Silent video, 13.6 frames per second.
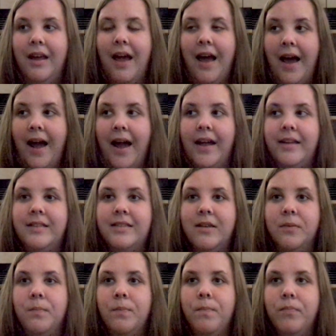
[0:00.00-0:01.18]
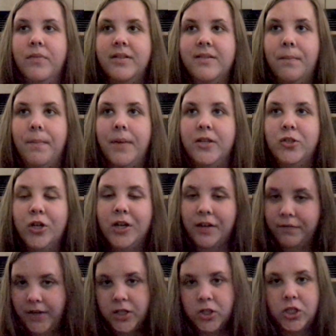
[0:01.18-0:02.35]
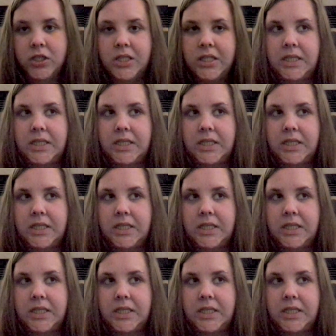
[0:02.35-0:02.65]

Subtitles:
had some major convictions